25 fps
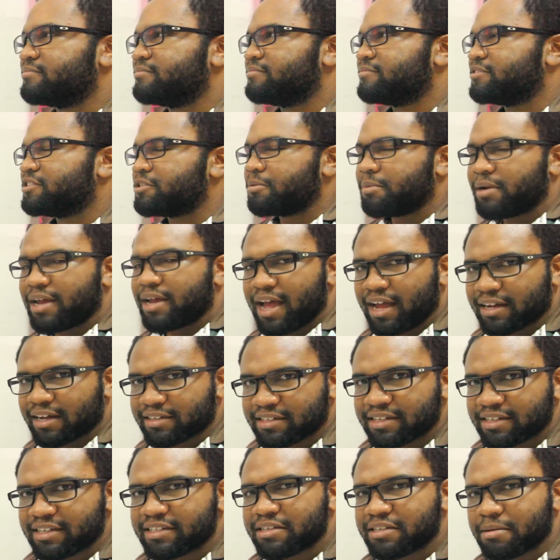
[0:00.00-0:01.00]
Some of the
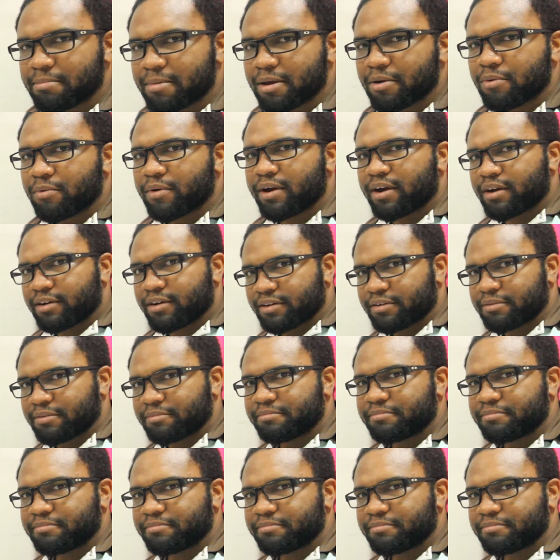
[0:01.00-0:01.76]
acting is a bit weird.